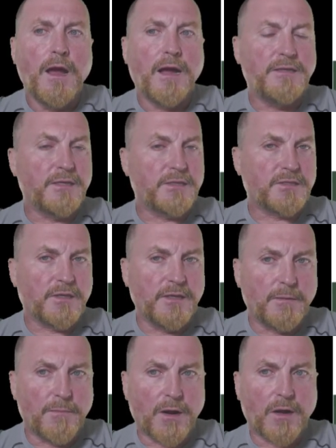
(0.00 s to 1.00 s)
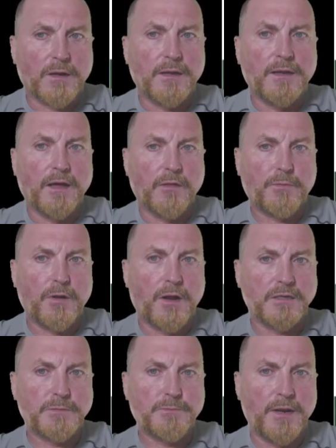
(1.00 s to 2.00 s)
Additionally, the Market Health
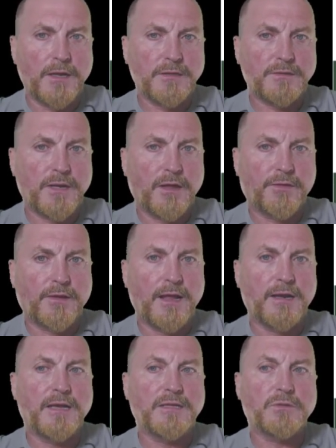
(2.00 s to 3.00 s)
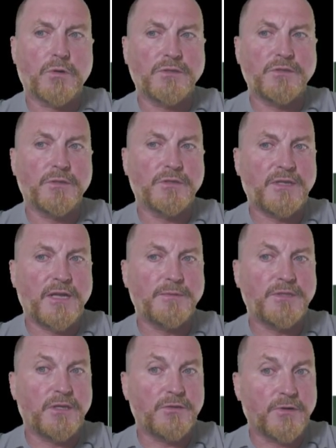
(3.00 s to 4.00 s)
Products Branch, Health Canada, has worked to
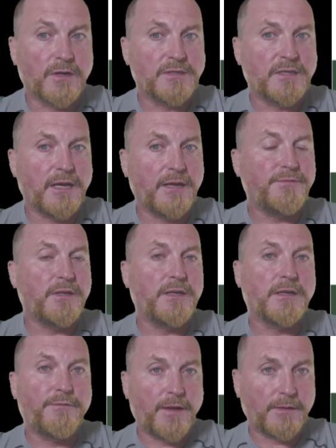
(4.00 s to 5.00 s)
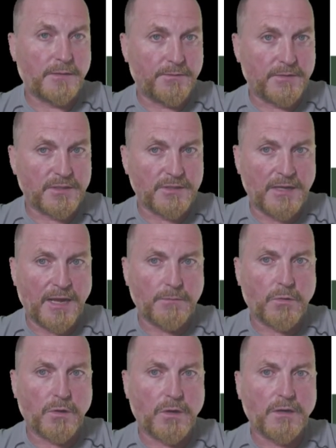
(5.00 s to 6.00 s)
establish the drug safety and effectiveness
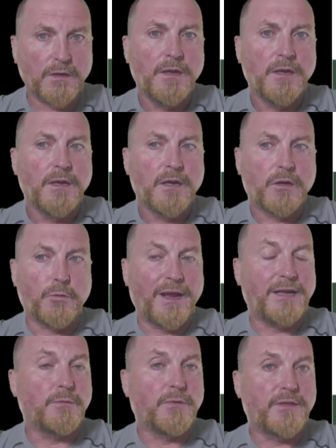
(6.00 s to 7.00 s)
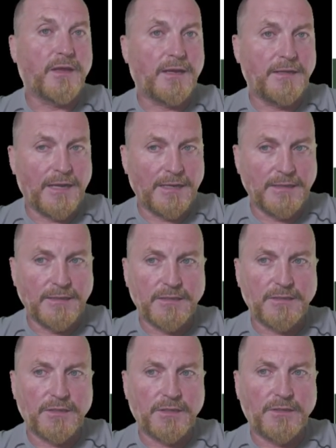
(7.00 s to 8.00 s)
network created with the Canadian
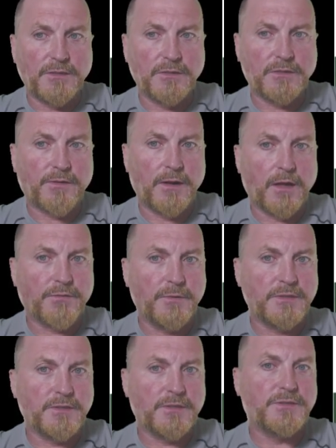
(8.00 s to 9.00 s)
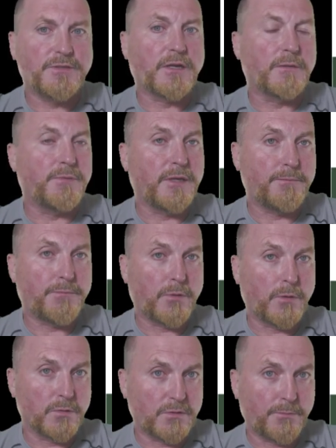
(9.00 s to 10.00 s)
Institutes for Health Research to complete
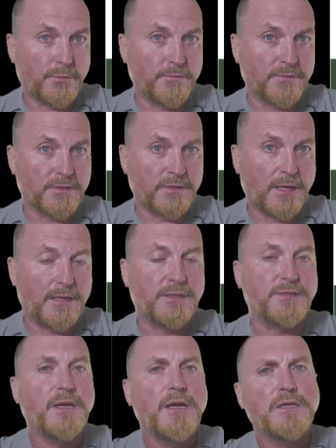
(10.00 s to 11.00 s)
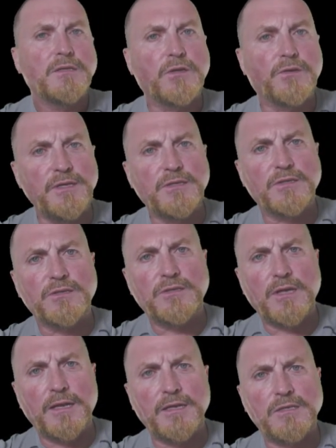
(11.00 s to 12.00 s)
post-approval studies. So these are
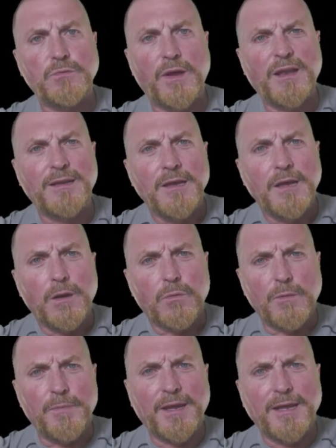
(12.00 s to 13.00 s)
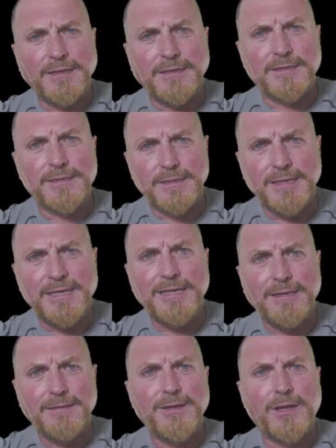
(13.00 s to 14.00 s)
studies when we're beginning to
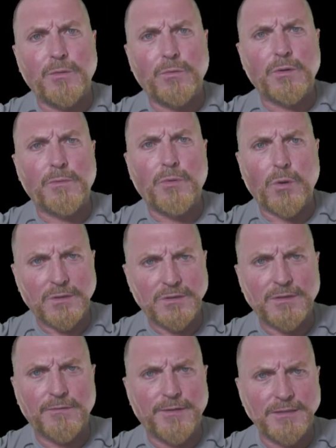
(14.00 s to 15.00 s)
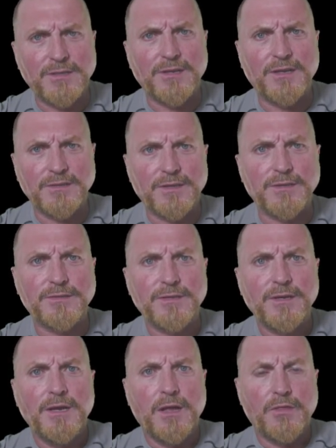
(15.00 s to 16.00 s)
see, reports of incidences.
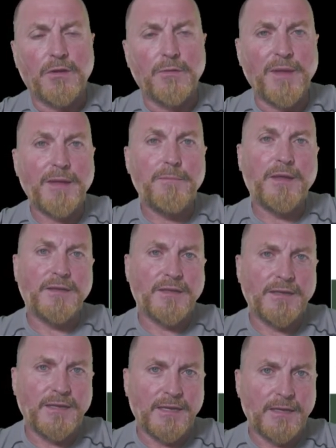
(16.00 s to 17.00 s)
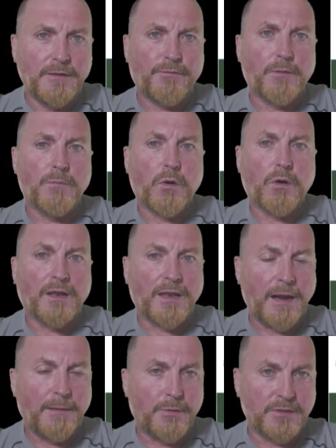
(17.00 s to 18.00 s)
There may be the need for more
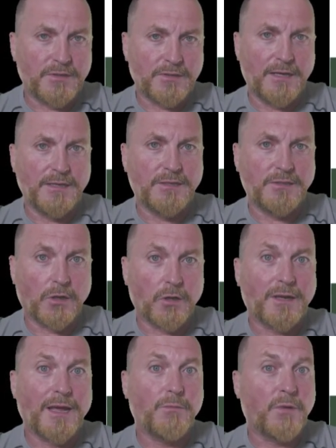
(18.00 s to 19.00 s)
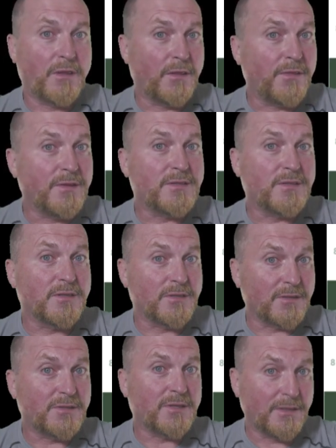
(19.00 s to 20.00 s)
elaborate studies to look at whether this is a
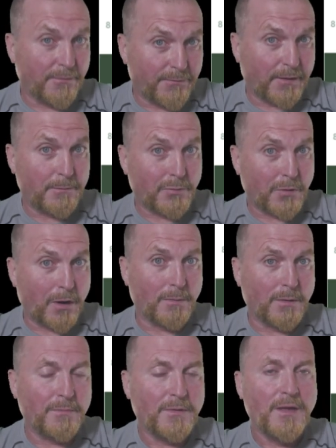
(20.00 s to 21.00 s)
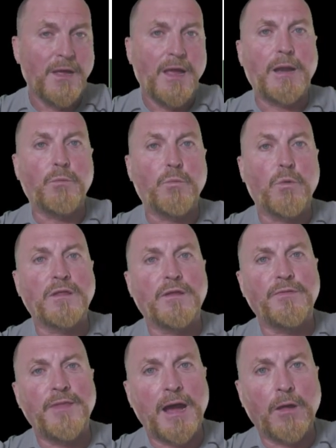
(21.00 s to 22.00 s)
significant problem and whether
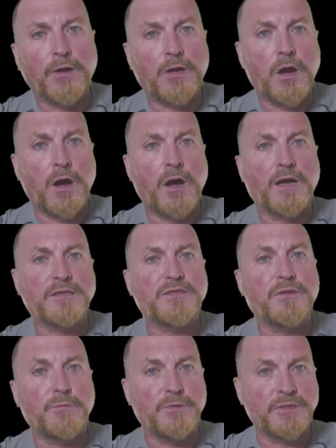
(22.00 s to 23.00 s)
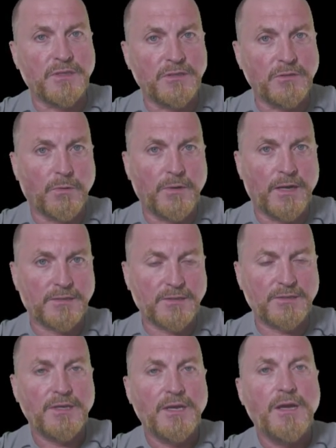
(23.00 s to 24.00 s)
now the costs, the residual
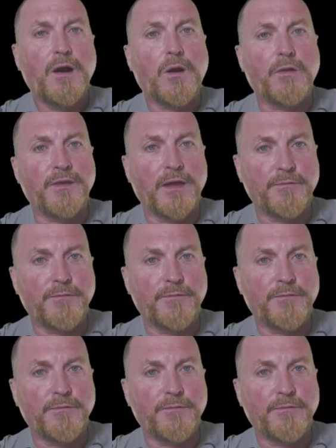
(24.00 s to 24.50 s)
risks, or the